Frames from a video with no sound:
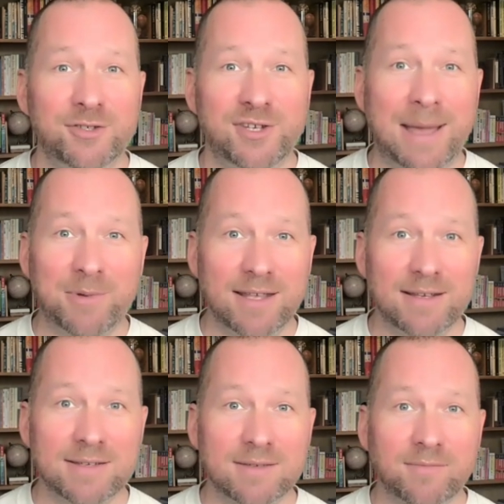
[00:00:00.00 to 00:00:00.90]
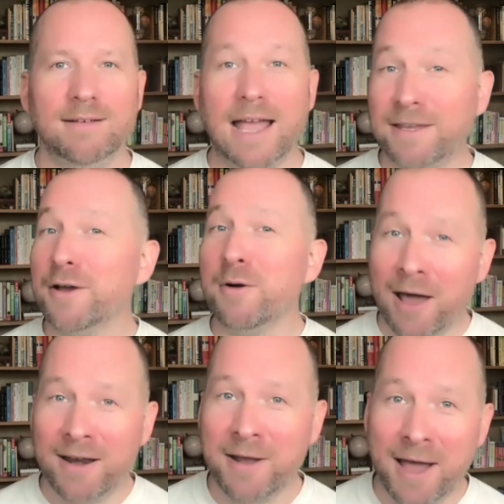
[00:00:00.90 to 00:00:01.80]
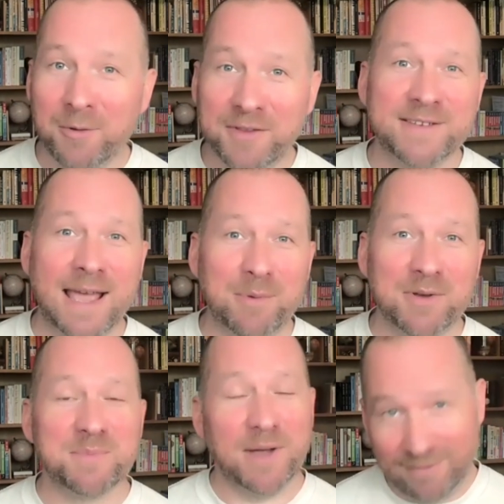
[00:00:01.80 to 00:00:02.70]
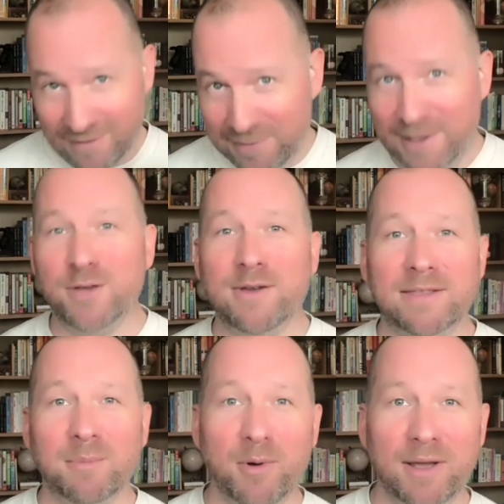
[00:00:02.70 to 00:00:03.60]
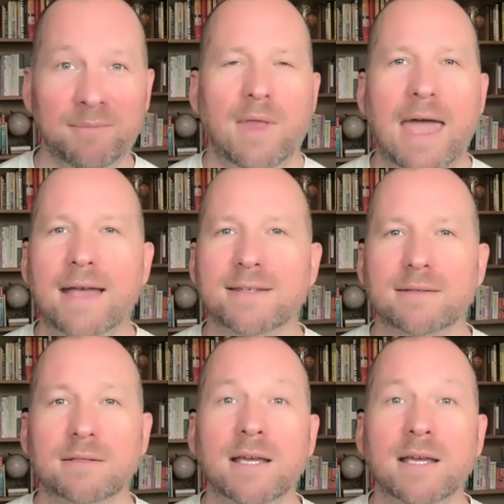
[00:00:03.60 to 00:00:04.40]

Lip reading: Japanese. I could go on and on with examples, but I think you get the point. As